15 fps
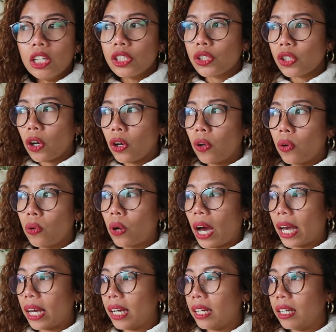so
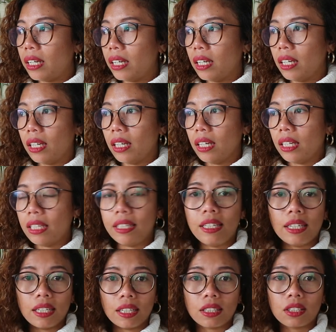I
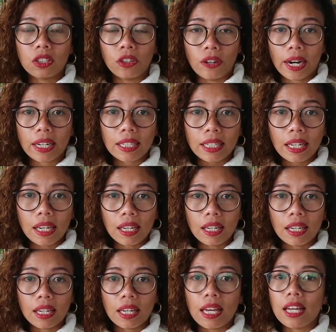did it
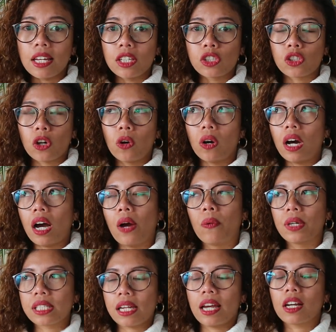correctly so I
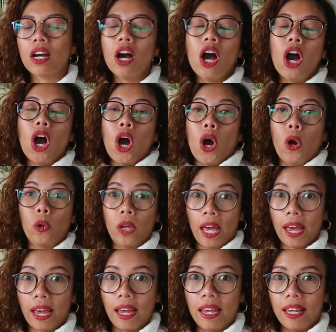was like
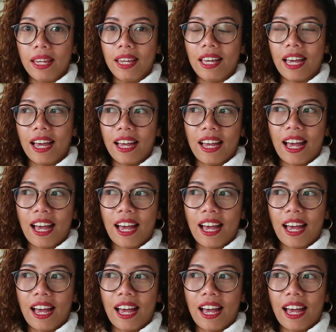okay